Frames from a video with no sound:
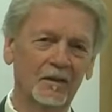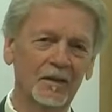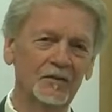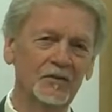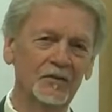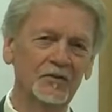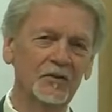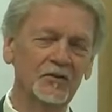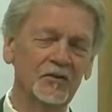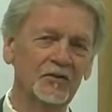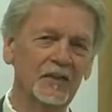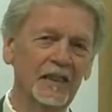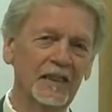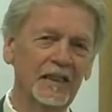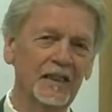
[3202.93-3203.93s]
This is the
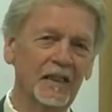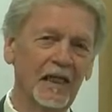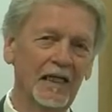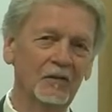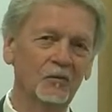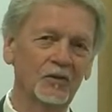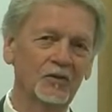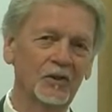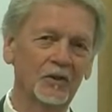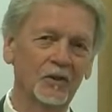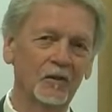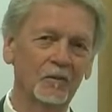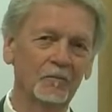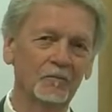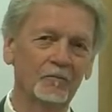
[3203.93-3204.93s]
sneaky language here.